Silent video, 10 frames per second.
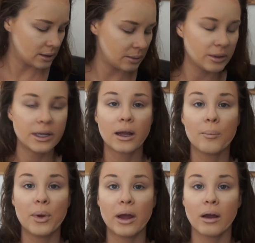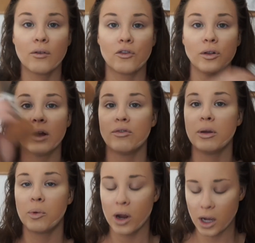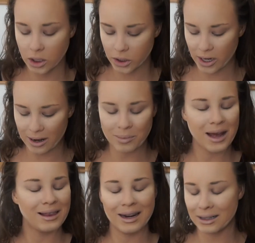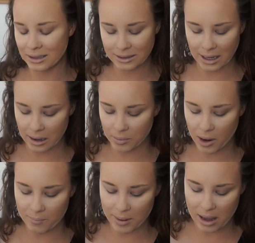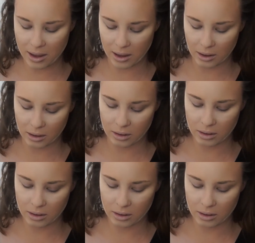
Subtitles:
is I'm gonna take a big fluffy brush, and I'm not letting this set. I'm not baking.